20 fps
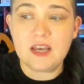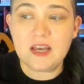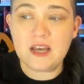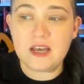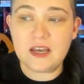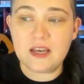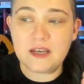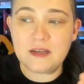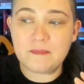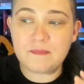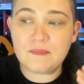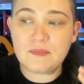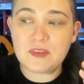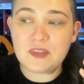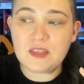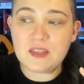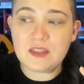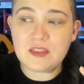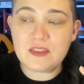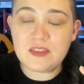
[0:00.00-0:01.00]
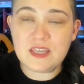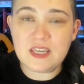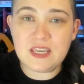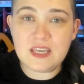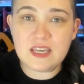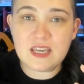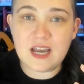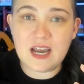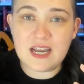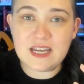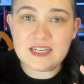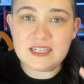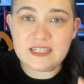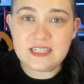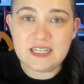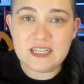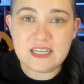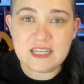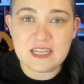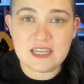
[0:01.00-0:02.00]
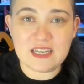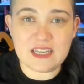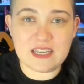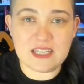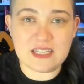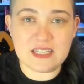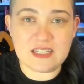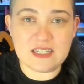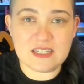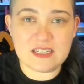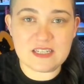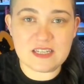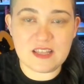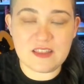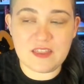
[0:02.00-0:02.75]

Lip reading: um, the idea is